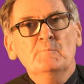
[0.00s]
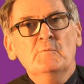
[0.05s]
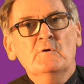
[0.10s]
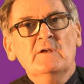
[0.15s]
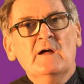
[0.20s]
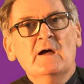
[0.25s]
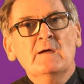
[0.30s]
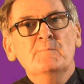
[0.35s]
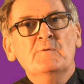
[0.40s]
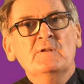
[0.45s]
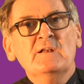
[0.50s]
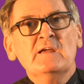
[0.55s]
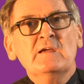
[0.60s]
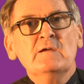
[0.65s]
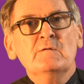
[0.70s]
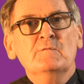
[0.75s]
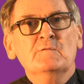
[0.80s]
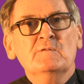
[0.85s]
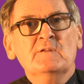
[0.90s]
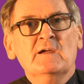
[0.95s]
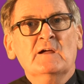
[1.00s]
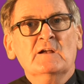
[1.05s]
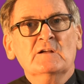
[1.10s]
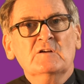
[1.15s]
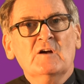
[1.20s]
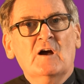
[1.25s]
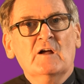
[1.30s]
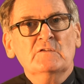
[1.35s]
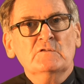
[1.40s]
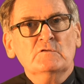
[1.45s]
But I believe they are
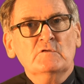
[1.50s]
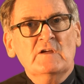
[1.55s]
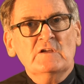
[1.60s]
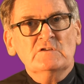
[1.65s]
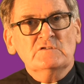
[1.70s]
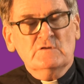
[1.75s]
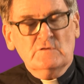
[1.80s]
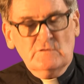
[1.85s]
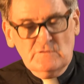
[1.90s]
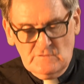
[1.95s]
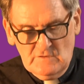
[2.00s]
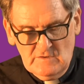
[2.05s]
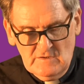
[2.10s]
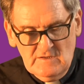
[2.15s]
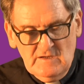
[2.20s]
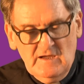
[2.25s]
God's creatures,